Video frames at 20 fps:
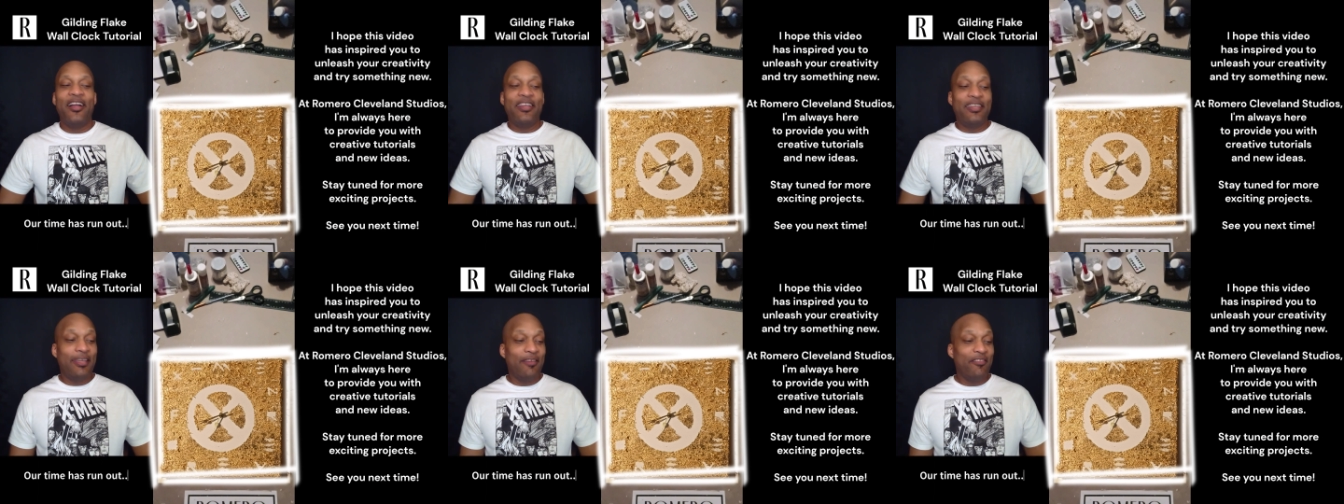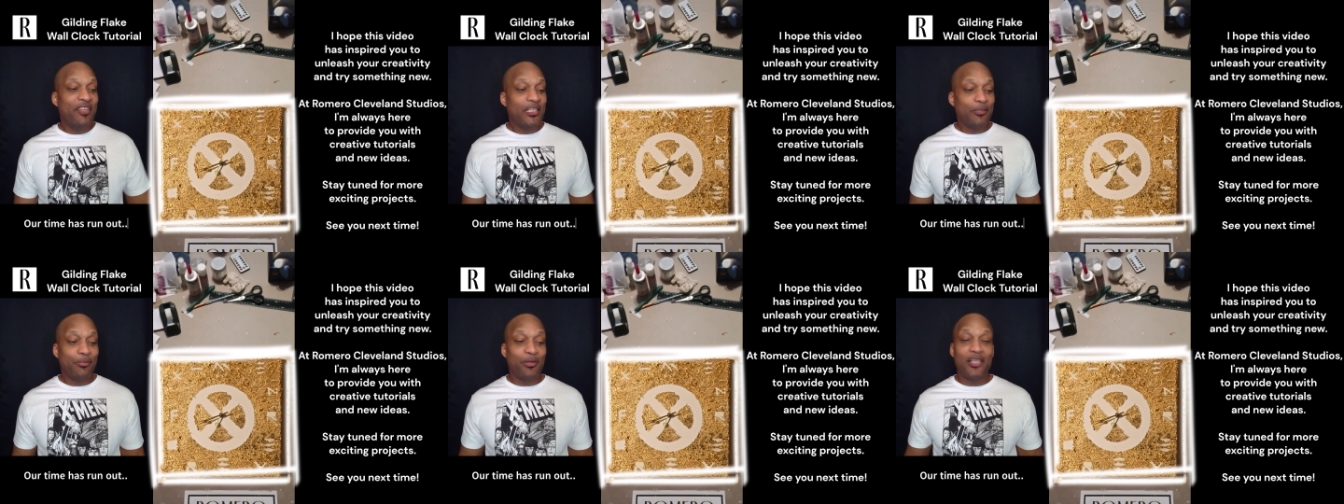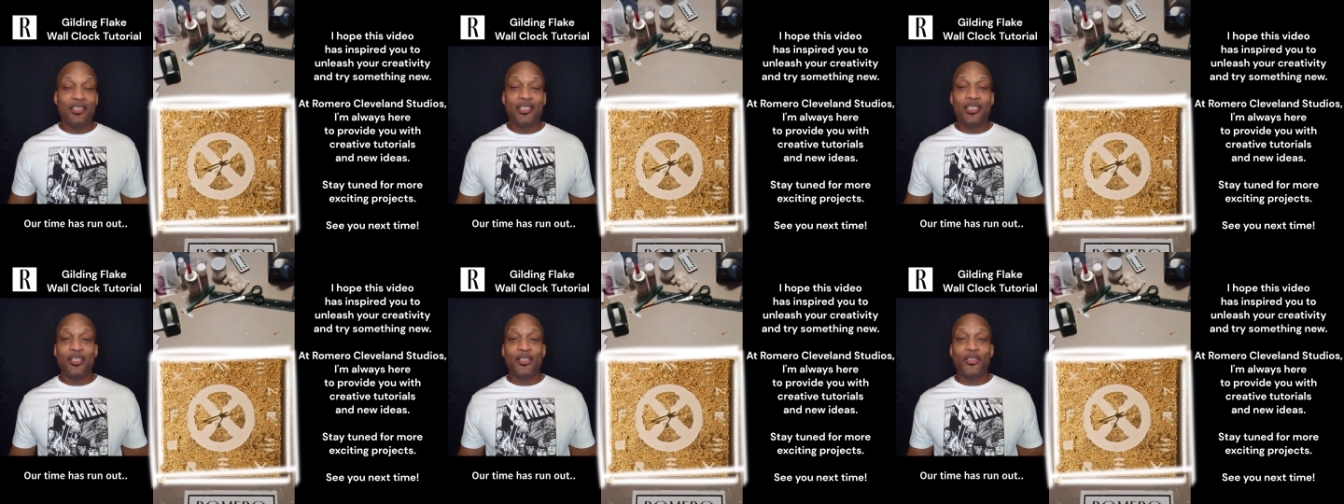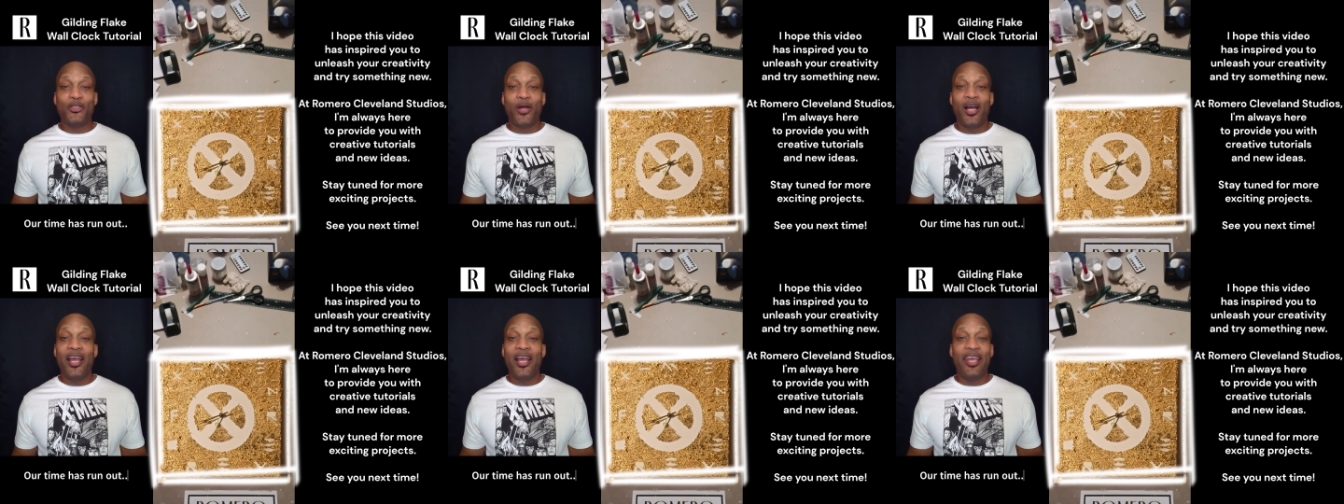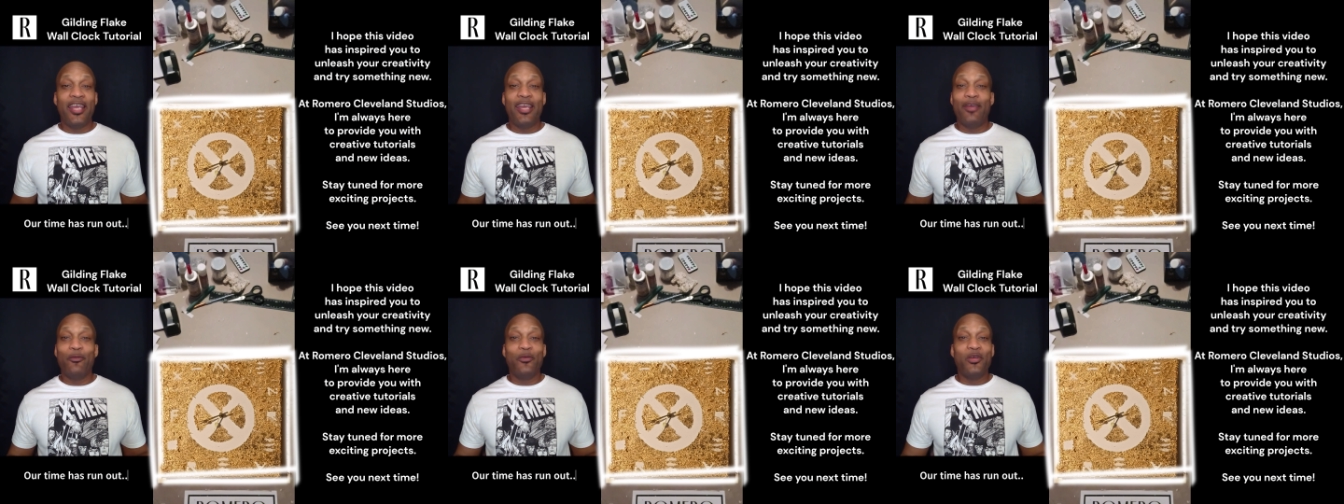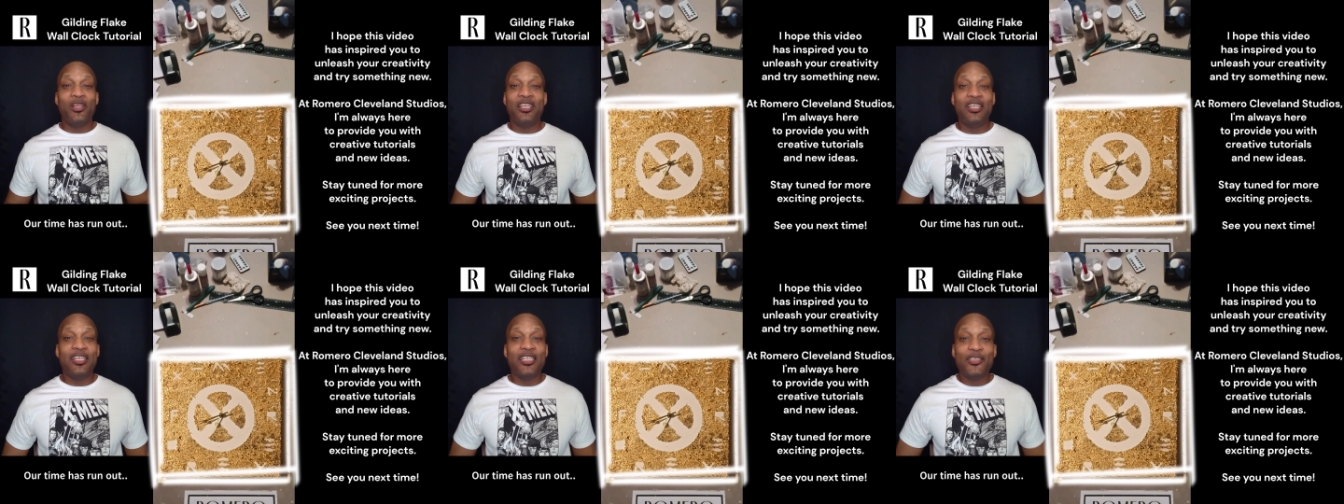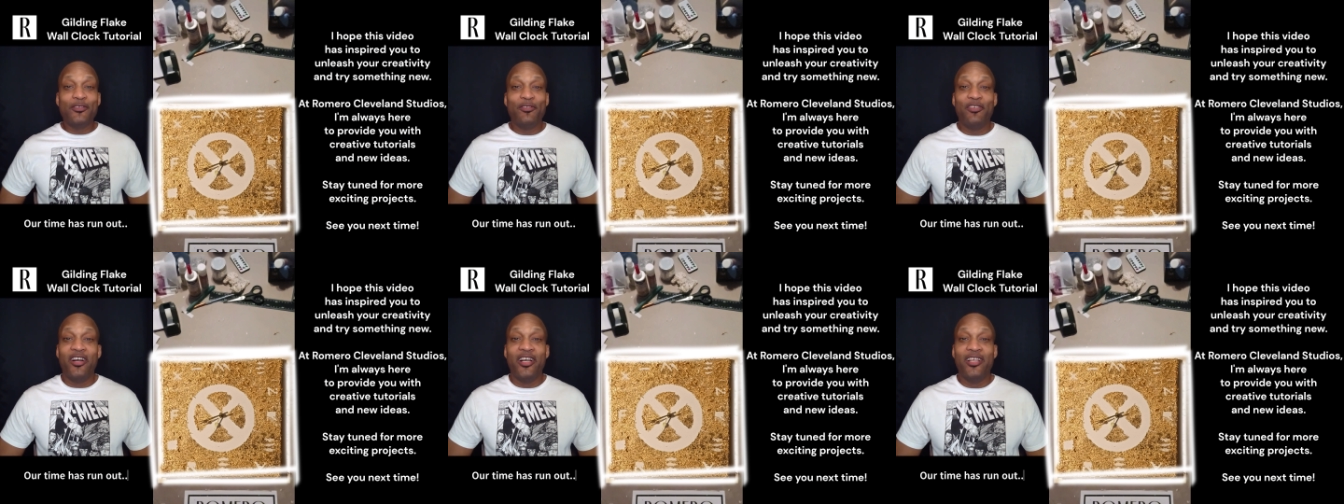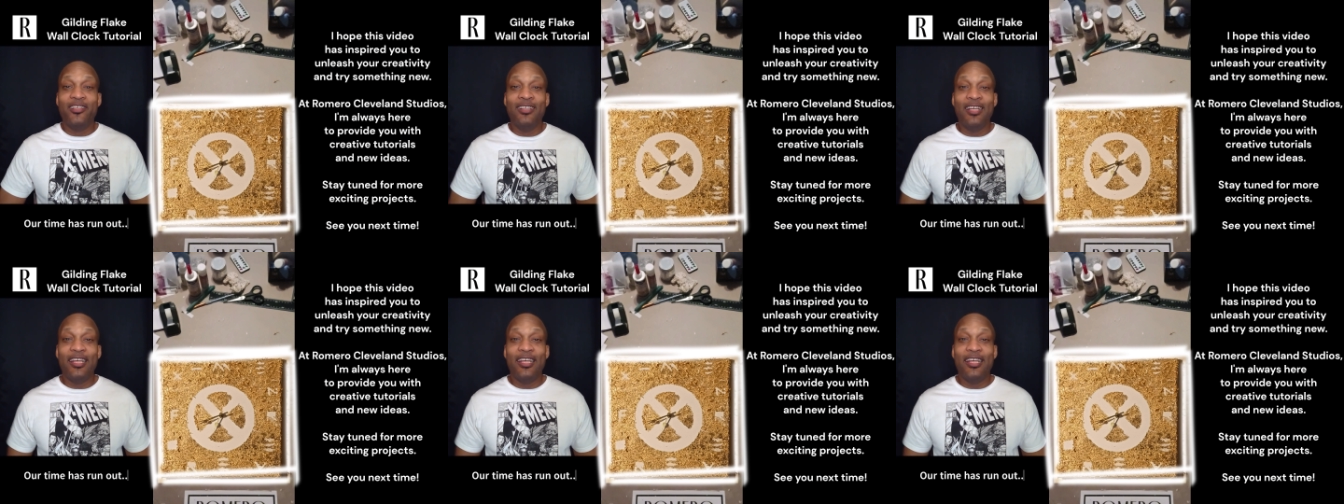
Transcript: Give this project a try. It really is fun.